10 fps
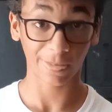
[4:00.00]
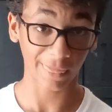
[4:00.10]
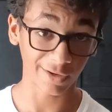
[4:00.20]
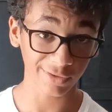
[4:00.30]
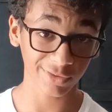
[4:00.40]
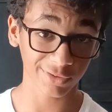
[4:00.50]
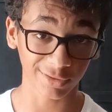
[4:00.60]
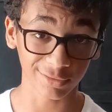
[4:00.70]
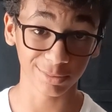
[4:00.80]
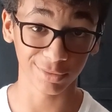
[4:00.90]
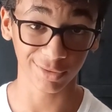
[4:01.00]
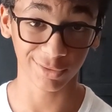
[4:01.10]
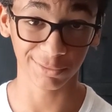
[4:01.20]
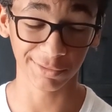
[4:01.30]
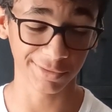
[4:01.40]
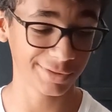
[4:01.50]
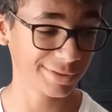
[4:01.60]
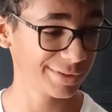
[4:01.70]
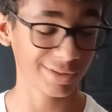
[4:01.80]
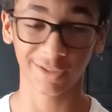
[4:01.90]
Now, I thought that was pretty cool.
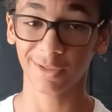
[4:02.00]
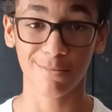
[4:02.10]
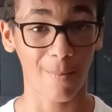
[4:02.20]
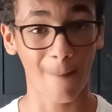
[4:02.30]
Like, it